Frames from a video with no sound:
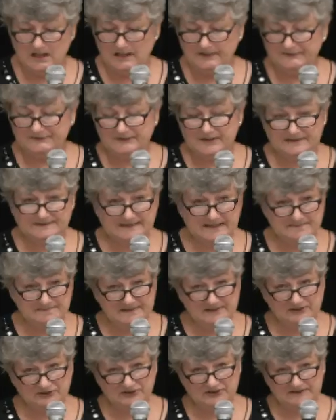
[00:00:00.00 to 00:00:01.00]
So as I
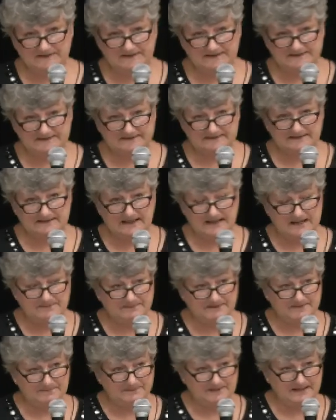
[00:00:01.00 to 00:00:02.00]
mentioned, this
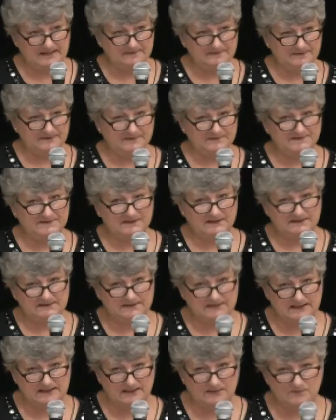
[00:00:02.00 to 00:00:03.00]
EpiPen, there is a
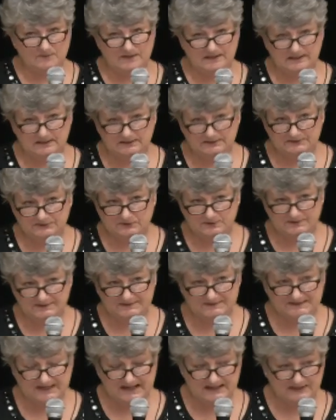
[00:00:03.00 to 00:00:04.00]
Kentucky regulatory
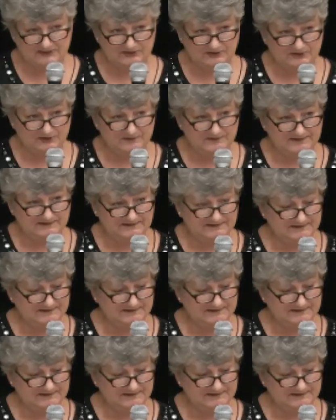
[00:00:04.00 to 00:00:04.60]
statute that